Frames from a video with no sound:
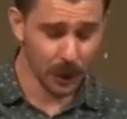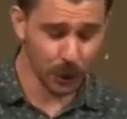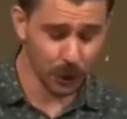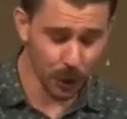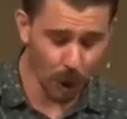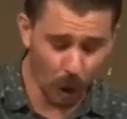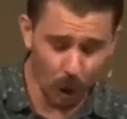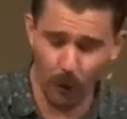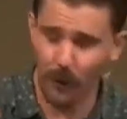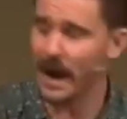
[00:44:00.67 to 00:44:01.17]

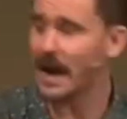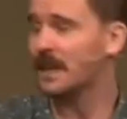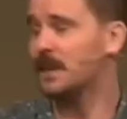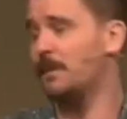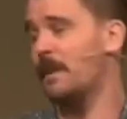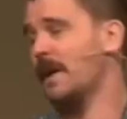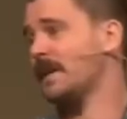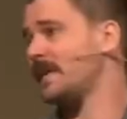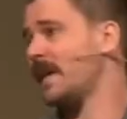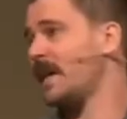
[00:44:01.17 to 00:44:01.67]
your
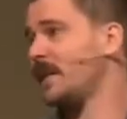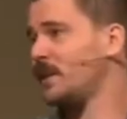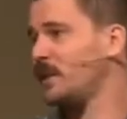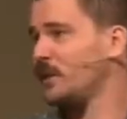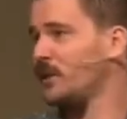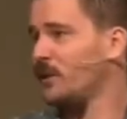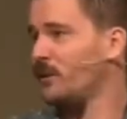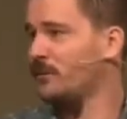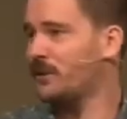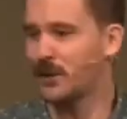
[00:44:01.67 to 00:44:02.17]

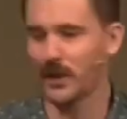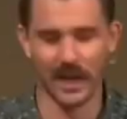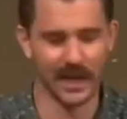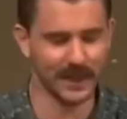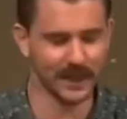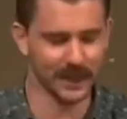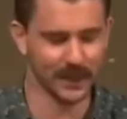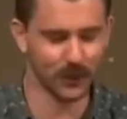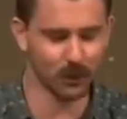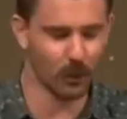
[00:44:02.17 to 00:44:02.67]
expectations of
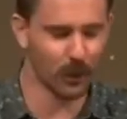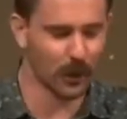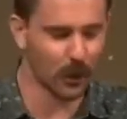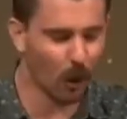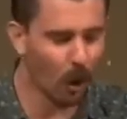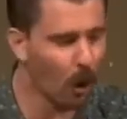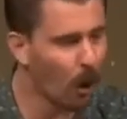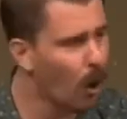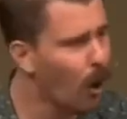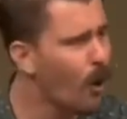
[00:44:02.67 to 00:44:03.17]
Jesus
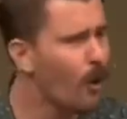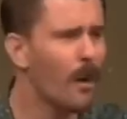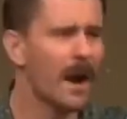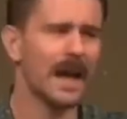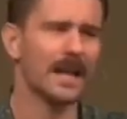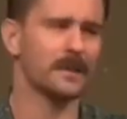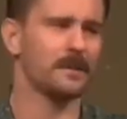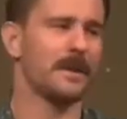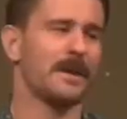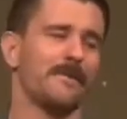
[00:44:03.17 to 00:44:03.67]
will
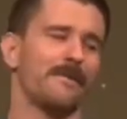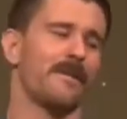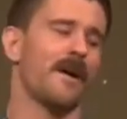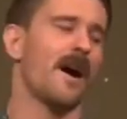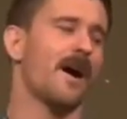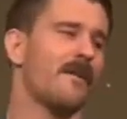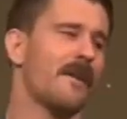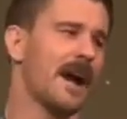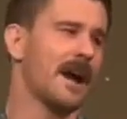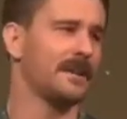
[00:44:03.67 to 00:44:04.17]
always be
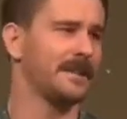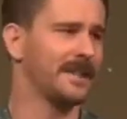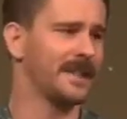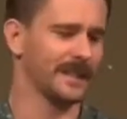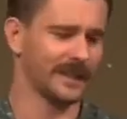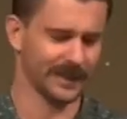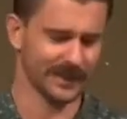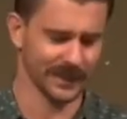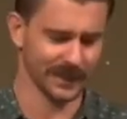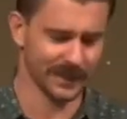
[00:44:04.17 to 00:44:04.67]
far
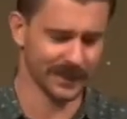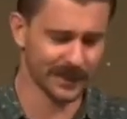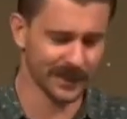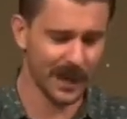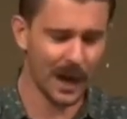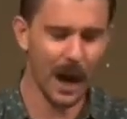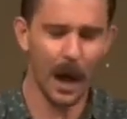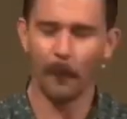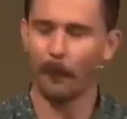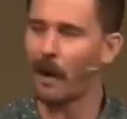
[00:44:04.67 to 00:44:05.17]

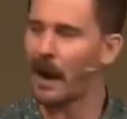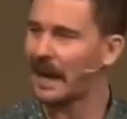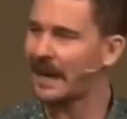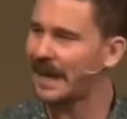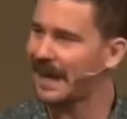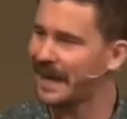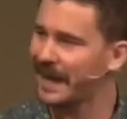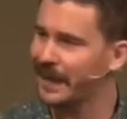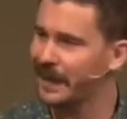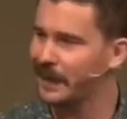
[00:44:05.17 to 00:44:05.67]
outdistanced by
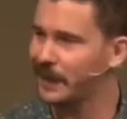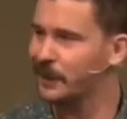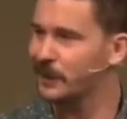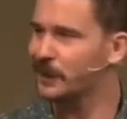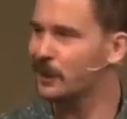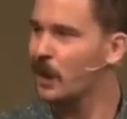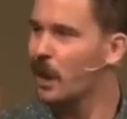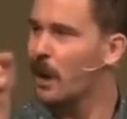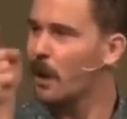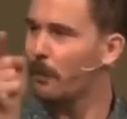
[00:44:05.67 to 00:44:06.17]

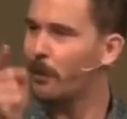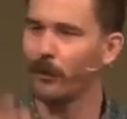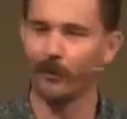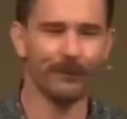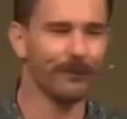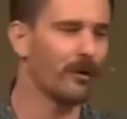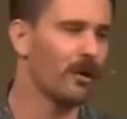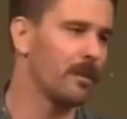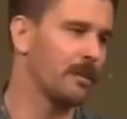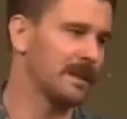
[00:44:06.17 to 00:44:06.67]
his
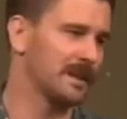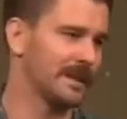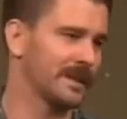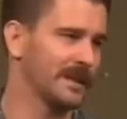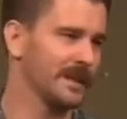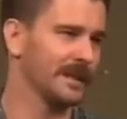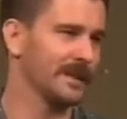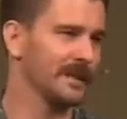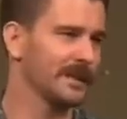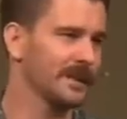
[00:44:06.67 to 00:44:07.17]

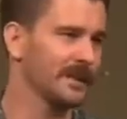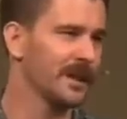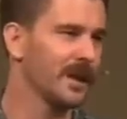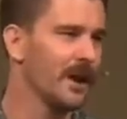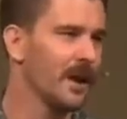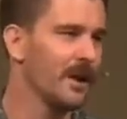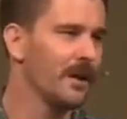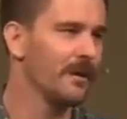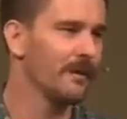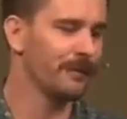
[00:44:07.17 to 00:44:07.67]
performances
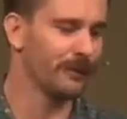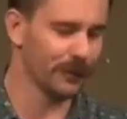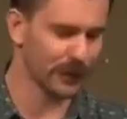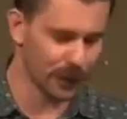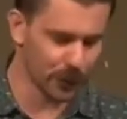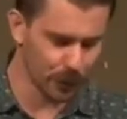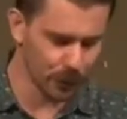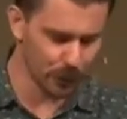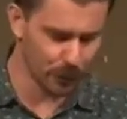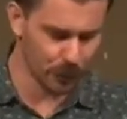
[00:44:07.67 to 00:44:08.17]
for
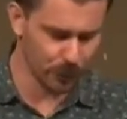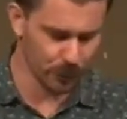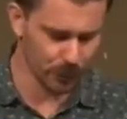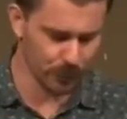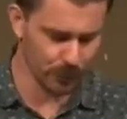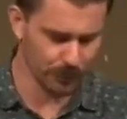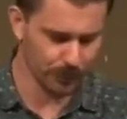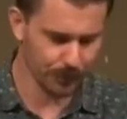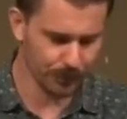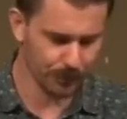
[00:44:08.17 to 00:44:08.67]
you.
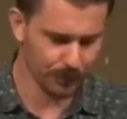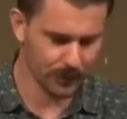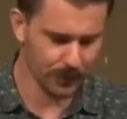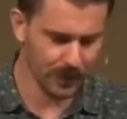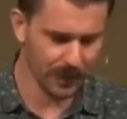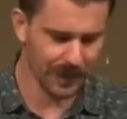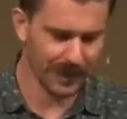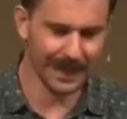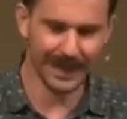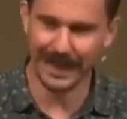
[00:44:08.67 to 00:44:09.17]

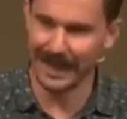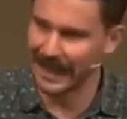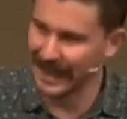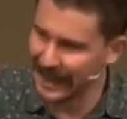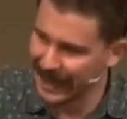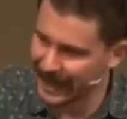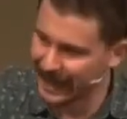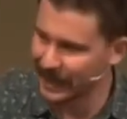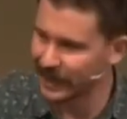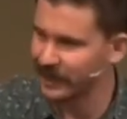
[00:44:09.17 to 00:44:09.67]
He
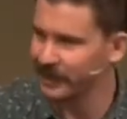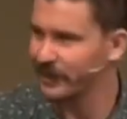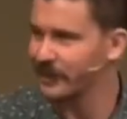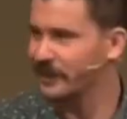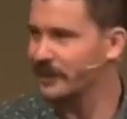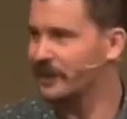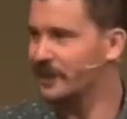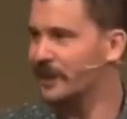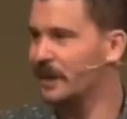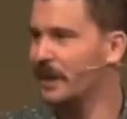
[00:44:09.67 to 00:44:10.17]

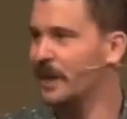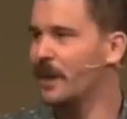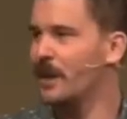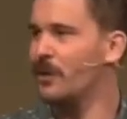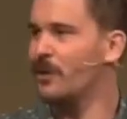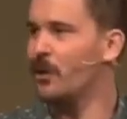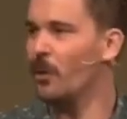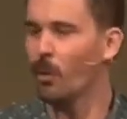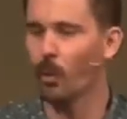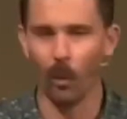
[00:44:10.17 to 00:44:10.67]
is
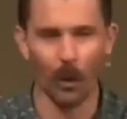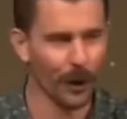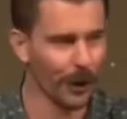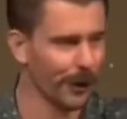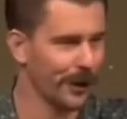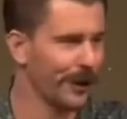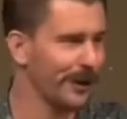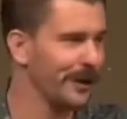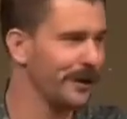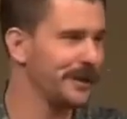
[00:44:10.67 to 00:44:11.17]
the
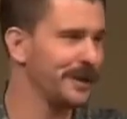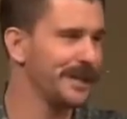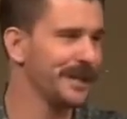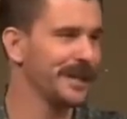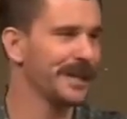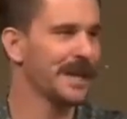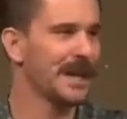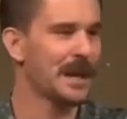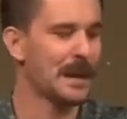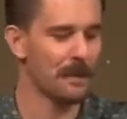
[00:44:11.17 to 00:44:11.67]
Word
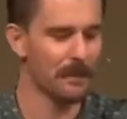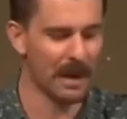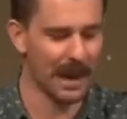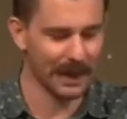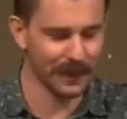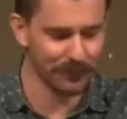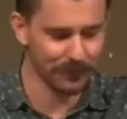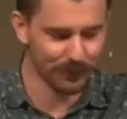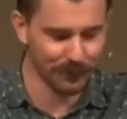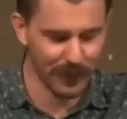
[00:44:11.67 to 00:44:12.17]

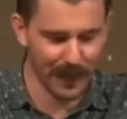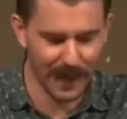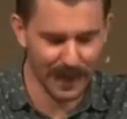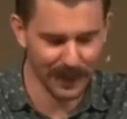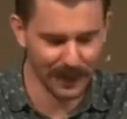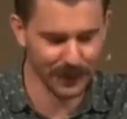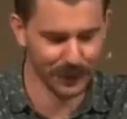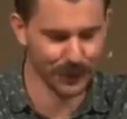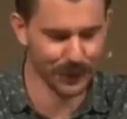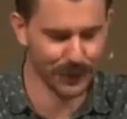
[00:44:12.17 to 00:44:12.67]
made
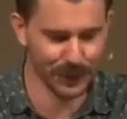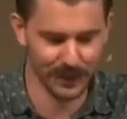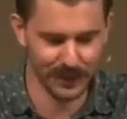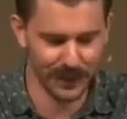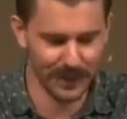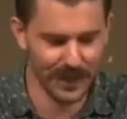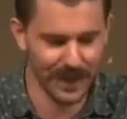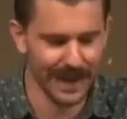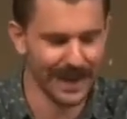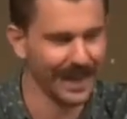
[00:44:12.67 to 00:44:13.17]
flesh.
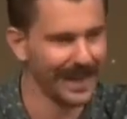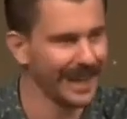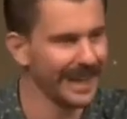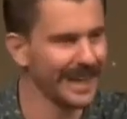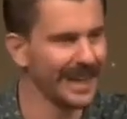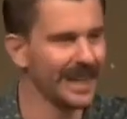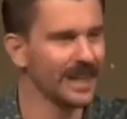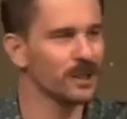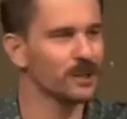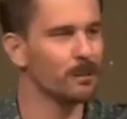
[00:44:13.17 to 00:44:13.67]

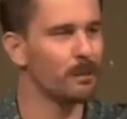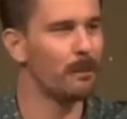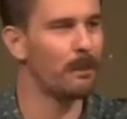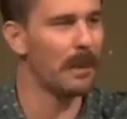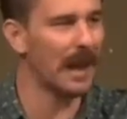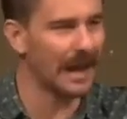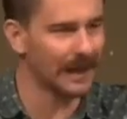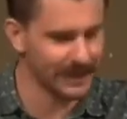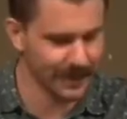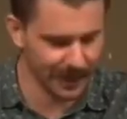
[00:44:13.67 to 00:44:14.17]
He is
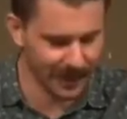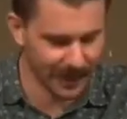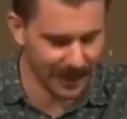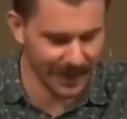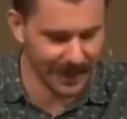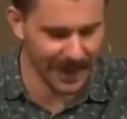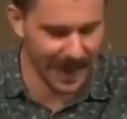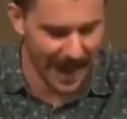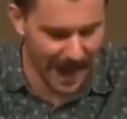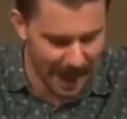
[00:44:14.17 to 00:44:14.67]
better
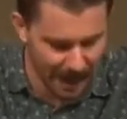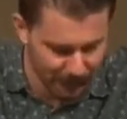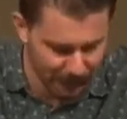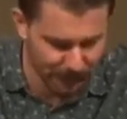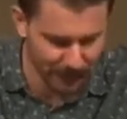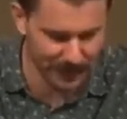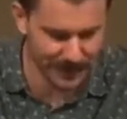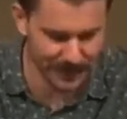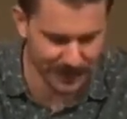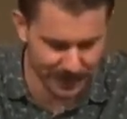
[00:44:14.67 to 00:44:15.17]
in
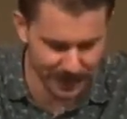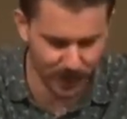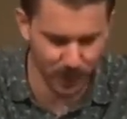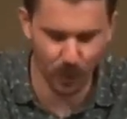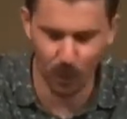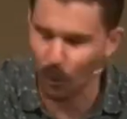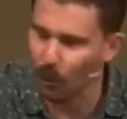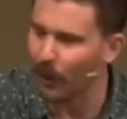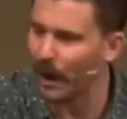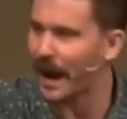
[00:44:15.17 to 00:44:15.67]
every
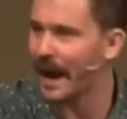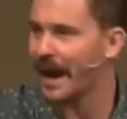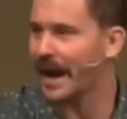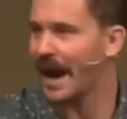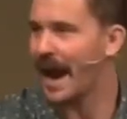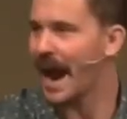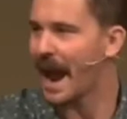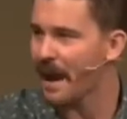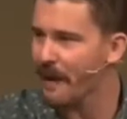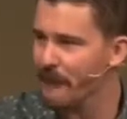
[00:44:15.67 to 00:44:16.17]
single
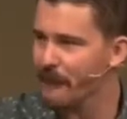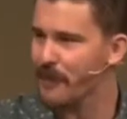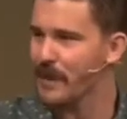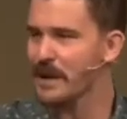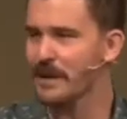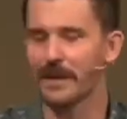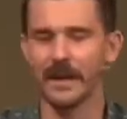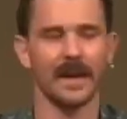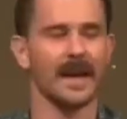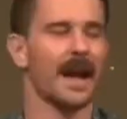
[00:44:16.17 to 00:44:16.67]
way,
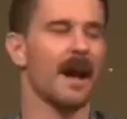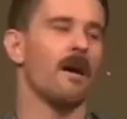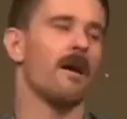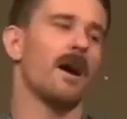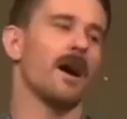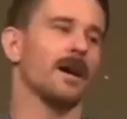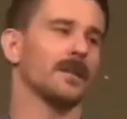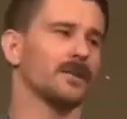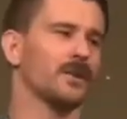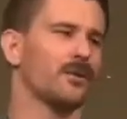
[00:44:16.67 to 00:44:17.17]
everything our
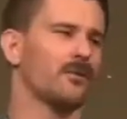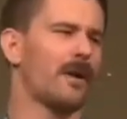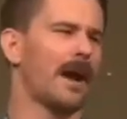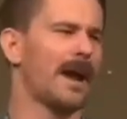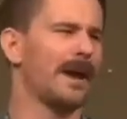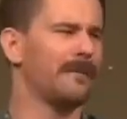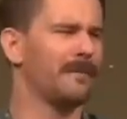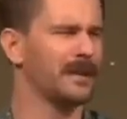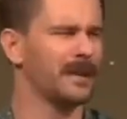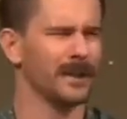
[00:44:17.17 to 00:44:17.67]
hearts
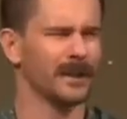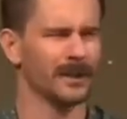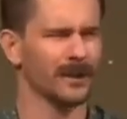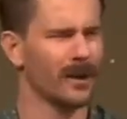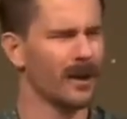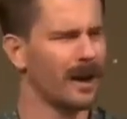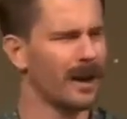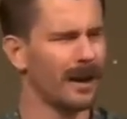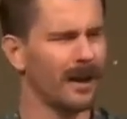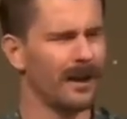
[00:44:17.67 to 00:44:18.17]
crave and
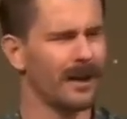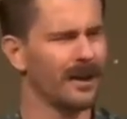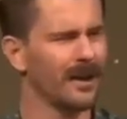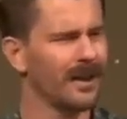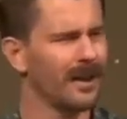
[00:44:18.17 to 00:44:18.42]
desire.